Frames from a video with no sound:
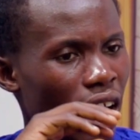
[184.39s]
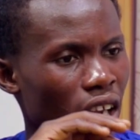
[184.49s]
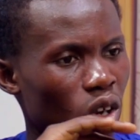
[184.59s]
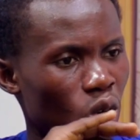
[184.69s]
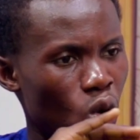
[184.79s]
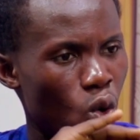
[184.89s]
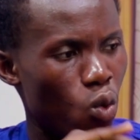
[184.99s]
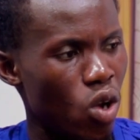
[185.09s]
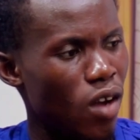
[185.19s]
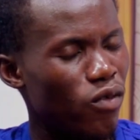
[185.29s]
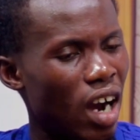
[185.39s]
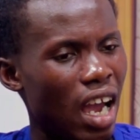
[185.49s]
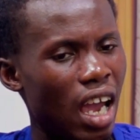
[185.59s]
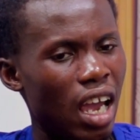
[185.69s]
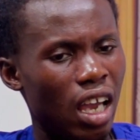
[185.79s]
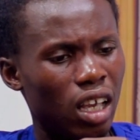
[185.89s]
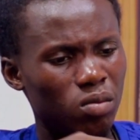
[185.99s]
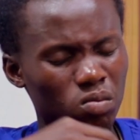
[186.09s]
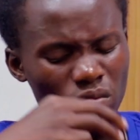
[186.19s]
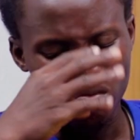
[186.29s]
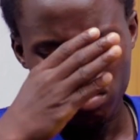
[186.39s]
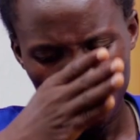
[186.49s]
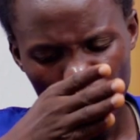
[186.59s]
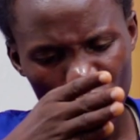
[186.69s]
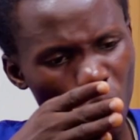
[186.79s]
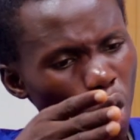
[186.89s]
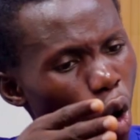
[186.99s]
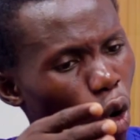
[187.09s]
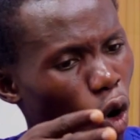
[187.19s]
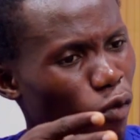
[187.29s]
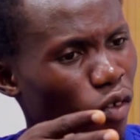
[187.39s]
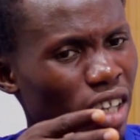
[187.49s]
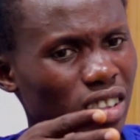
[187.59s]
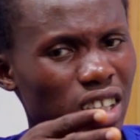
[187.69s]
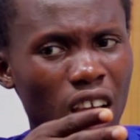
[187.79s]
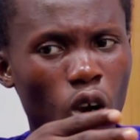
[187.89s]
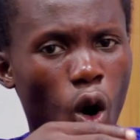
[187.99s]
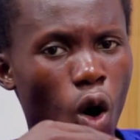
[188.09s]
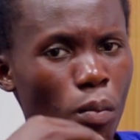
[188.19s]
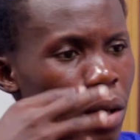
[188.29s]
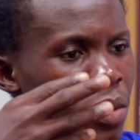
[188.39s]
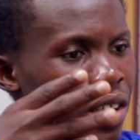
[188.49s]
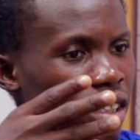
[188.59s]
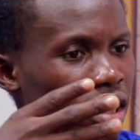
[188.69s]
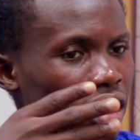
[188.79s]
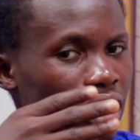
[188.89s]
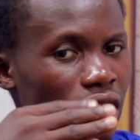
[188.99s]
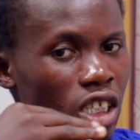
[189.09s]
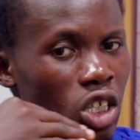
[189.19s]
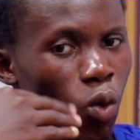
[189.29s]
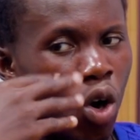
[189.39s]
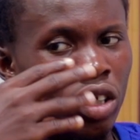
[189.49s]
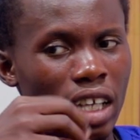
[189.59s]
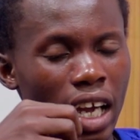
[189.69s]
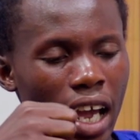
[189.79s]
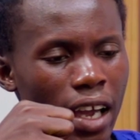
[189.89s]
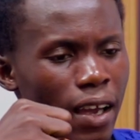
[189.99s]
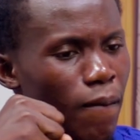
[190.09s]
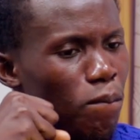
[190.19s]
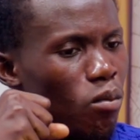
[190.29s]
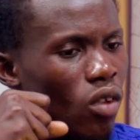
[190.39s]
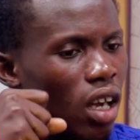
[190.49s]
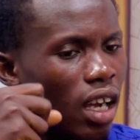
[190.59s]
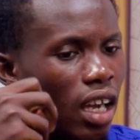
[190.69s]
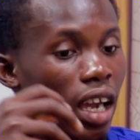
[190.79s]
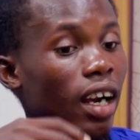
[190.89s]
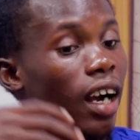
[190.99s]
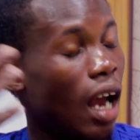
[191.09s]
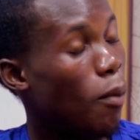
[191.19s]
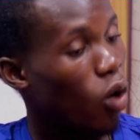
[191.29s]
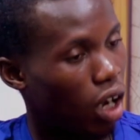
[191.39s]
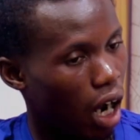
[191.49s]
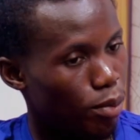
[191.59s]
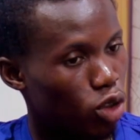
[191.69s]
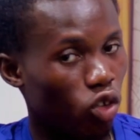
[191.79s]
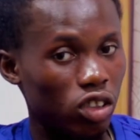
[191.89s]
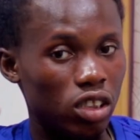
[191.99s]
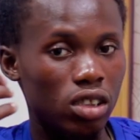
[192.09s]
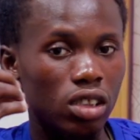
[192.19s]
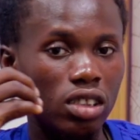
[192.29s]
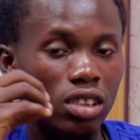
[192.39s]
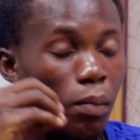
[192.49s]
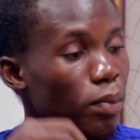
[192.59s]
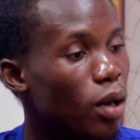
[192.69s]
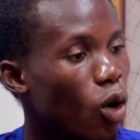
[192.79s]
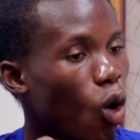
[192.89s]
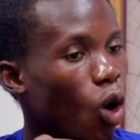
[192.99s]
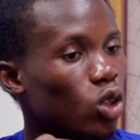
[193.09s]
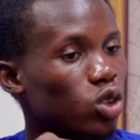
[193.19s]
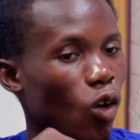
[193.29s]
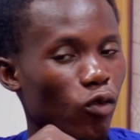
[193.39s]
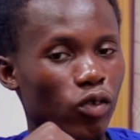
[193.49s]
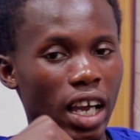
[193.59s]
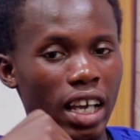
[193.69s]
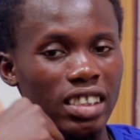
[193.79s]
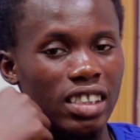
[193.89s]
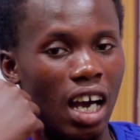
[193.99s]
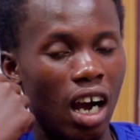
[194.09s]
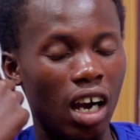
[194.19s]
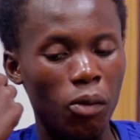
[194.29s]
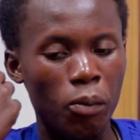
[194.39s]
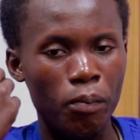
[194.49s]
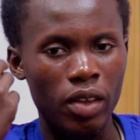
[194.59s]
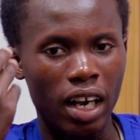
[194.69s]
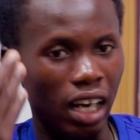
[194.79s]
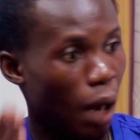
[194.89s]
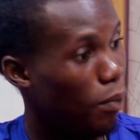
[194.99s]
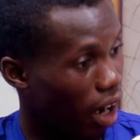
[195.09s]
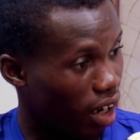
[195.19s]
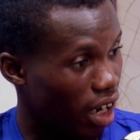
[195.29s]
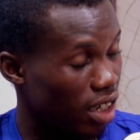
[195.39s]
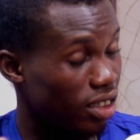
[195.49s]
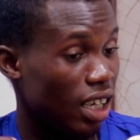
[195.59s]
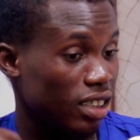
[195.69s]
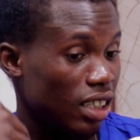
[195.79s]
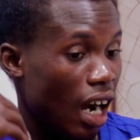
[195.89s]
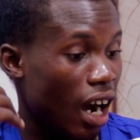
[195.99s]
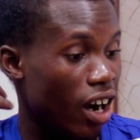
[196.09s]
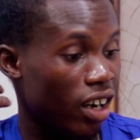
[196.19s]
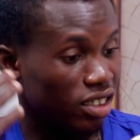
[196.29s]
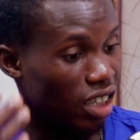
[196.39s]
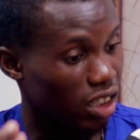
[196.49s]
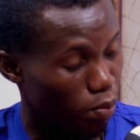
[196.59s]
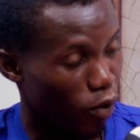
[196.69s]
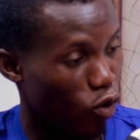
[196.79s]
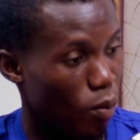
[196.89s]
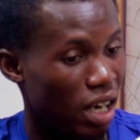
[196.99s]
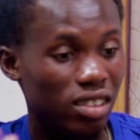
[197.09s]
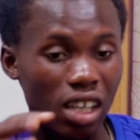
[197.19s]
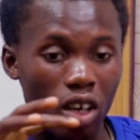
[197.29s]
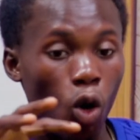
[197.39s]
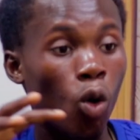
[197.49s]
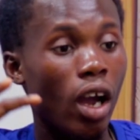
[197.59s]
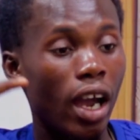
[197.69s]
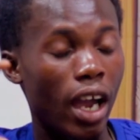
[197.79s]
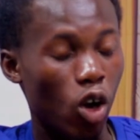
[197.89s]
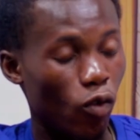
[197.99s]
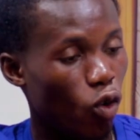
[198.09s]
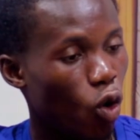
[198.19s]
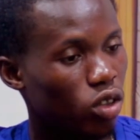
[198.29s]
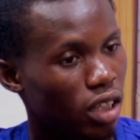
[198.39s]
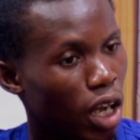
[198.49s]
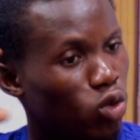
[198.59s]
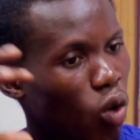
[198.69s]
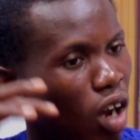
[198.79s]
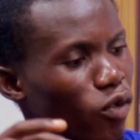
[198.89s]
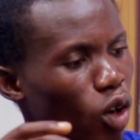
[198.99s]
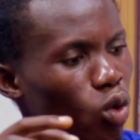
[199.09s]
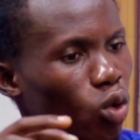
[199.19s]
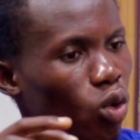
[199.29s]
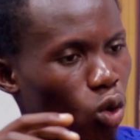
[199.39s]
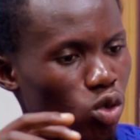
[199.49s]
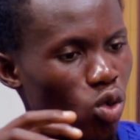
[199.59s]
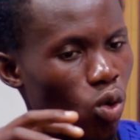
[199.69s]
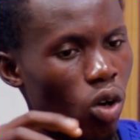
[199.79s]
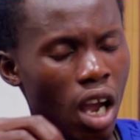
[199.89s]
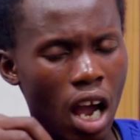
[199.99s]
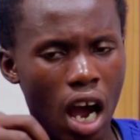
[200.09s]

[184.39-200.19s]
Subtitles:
the UEFA Conference League, or maybe they won the Club World Cup. It was simply because of their club rankings and their recent performance and of course the squad value also